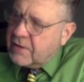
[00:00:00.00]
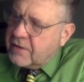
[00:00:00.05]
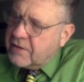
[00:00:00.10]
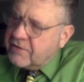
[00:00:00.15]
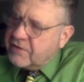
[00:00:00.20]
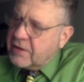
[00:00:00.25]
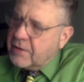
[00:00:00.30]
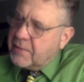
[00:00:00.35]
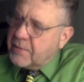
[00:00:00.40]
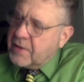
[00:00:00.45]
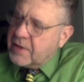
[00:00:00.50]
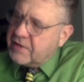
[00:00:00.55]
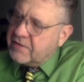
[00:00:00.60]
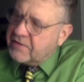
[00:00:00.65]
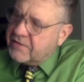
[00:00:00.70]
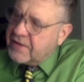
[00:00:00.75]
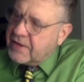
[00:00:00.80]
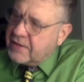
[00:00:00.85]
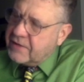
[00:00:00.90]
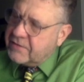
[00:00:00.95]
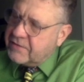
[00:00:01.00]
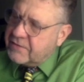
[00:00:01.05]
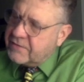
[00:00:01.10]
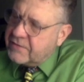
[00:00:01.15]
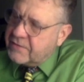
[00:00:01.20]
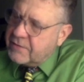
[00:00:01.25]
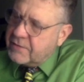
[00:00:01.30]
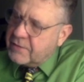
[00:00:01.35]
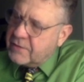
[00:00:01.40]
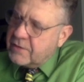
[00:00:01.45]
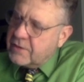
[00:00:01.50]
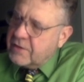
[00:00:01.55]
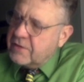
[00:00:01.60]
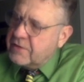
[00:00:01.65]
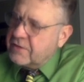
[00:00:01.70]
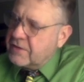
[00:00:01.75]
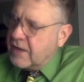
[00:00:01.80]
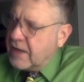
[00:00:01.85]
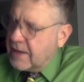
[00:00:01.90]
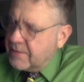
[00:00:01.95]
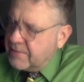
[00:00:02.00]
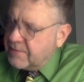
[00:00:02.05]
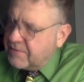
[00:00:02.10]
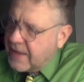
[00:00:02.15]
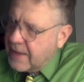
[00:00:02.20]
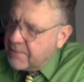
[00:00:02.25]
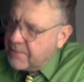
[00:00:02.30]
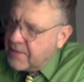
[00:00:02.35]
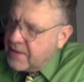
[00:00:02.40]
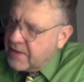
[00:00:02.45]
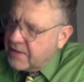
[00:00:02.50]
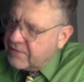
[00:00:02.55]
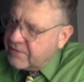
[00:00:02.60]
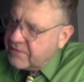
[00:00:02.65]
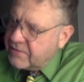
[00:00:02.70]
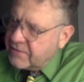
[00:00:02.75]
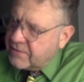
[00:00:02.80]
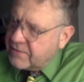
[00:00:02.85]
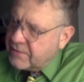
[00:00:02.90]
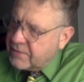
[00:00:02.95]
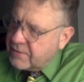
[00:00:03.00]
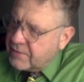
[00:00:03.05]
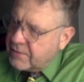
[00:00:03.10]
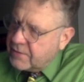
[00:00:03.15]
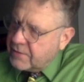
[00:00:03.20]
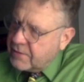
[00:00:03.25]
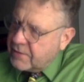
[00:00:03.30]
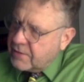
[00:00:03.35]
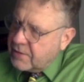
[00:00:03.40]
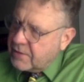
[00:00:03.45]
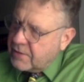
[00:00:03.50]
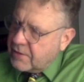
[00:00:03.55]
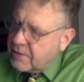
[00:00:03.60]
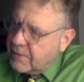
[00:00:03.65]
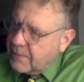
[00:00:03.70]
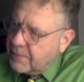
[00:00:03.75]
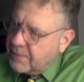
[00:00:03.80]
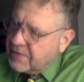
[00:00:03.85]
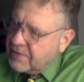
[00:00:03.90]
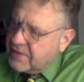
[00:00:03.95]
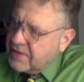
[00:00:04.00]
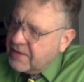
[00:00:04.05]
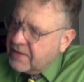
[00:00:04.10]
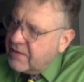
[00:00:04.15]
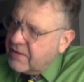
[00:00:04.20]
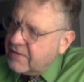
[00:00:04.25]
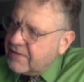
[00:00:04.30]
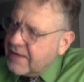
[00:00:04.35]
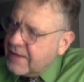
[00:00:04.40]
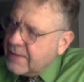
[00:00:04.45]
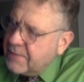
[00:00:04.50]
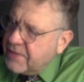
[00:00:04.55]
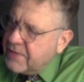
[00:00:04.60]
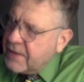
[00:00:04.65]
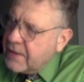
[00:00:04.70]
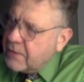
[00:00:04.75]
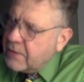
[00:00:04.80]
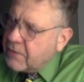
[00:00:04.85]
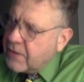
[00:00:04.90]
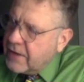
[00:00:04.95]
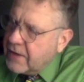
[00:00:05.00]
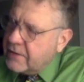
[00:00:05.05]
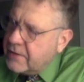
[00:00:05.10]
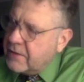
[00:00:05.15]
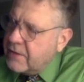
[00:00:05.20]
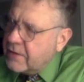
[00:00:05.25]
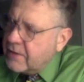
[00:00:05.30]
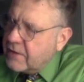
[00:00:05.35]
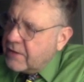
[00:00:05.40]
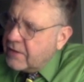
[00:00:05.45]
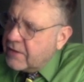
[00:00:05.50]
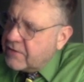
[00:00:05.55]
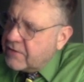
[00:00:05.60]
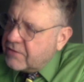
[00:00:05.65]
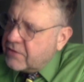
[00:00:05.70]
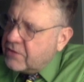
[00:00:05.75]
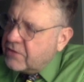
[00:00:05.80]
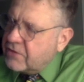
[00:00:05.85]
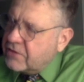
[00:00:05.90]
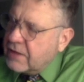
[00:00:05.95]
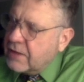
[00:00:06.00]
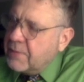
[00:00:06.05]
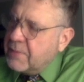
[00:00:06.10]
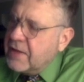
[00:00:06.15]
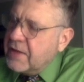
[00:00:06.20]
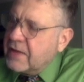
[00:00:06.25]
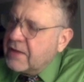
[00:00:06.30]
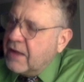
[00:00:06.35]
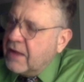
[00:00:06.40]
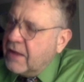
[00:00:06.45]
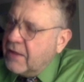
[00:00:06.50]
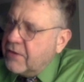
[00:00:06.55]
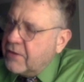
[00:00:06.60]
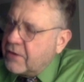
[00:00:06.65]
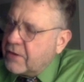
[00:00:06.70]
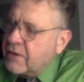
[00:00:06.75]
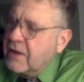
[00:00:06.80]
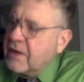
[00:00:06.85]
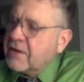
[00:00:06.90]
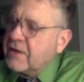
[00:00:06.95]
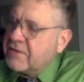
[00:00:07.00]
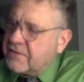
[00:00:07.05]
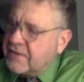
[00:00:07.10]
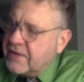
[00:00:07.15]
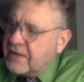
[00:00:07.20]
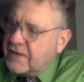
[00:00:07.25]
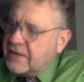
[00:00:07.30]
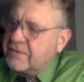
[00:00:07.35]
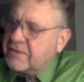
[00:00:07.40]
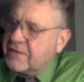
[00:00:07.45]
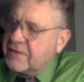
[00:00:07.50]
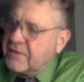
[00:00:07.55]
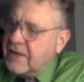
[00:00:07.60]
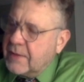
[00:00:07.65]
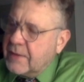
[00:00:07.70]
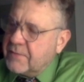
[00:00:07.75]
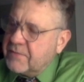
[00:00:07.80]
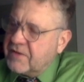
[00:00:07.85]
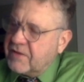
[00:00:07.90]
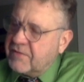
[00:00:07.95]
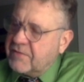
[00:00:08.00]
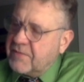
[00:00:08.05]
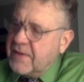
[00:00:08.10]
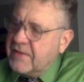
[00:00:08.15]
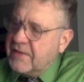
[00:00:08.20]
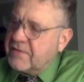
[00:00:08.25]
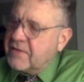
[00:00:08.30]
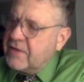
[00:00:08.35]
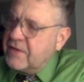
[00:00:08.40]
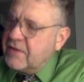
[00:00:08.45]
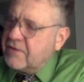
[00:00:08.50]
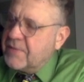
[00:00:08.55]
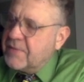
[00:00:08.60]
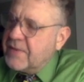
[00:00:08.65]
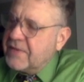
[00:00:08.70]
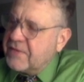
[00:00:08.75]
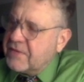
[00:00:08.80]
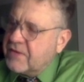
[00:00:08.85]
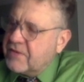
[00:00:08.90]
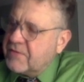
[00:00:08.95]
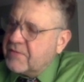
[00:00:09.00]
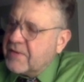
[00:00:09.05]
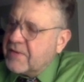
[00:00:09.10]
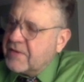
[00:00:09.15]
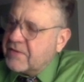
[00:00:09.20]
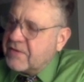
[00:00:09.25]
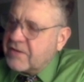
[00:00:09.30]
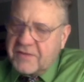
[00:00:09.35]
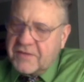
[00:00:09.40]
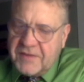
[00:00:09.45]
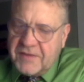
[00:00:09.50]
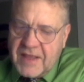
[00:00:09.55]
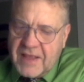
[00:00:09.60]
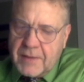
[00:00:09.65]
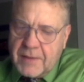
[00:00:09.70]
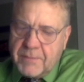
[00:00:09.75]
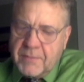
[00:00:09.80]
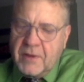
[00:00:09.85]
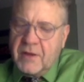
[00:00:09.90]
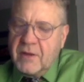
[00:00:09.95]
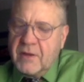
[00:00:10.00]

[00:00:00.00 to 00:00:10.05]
It's going to be 6 times that mess. But these are the same thing, right? So it's going to be another 6 times this mess, and this mess and this mess are the same.